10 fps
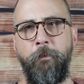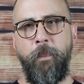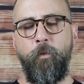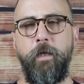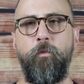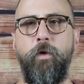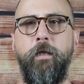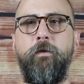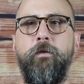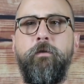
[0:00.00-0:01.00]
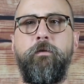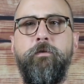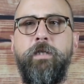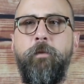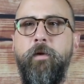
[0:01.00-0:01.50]
When
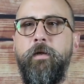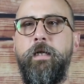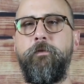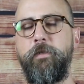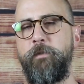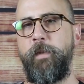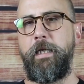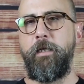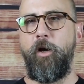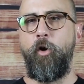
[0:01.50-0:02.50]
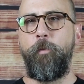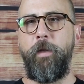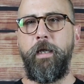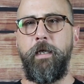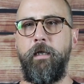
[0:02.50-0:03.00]
Celebrate Recoveries begin to
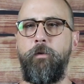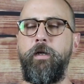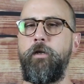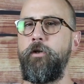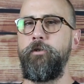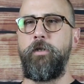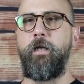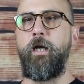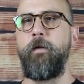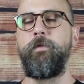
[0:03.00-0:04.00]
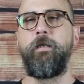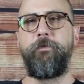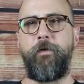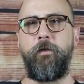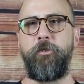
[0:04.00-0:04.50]
open again, I want to encourage you to come to the
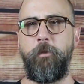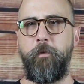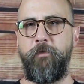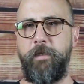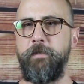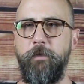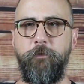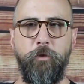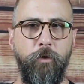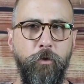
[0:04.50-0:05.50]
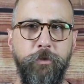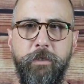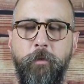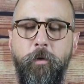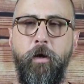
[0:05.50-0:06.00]
fellowship events if your local
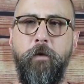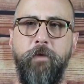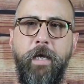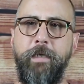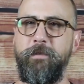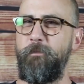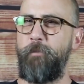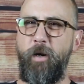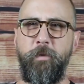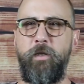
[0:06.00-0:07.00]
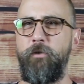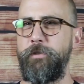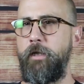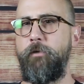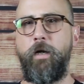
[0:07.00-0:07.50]
Celebrate Recovery has them. Barbecue,
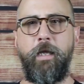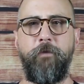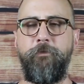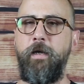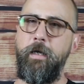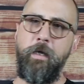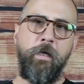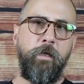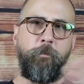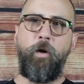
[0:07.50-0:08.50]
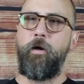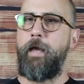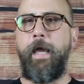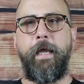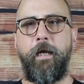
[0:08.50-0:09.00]
Solid Rock Cafe, park
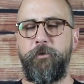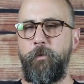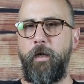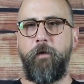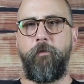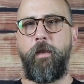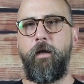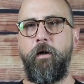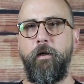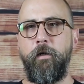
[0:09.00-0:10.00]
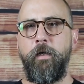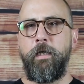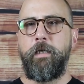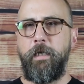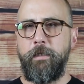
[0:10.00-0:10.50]
hangouts, whatever they are.
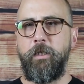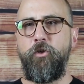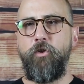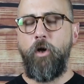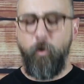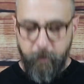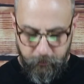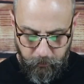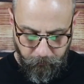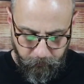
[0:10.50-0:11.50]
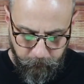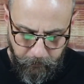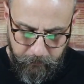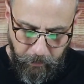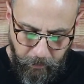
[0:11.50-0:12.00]
Get to know each other and
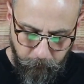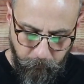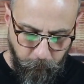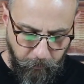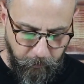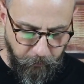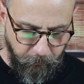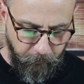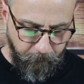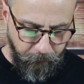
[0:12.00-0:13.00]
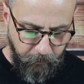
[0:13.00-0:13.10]
spend time with one another.